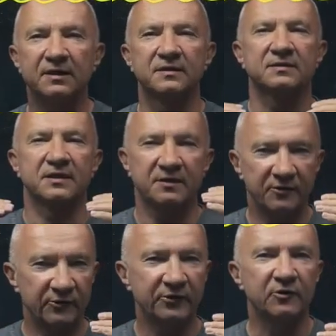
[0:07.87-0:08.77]

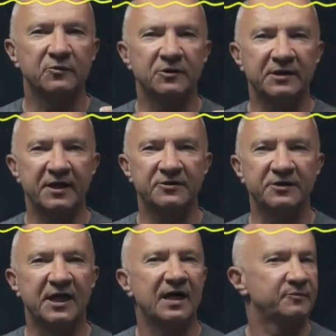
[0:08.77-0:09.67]
secure
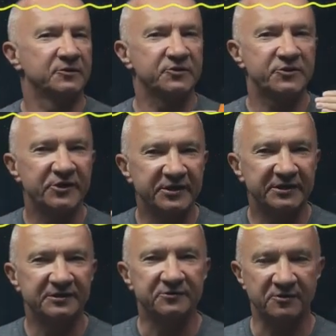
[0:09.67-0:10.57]
communication upon
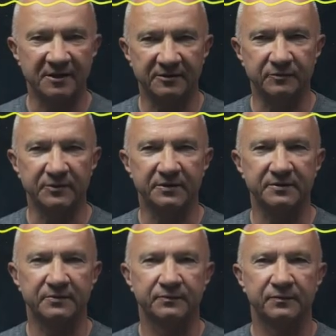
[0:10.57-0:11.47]
shared randomness.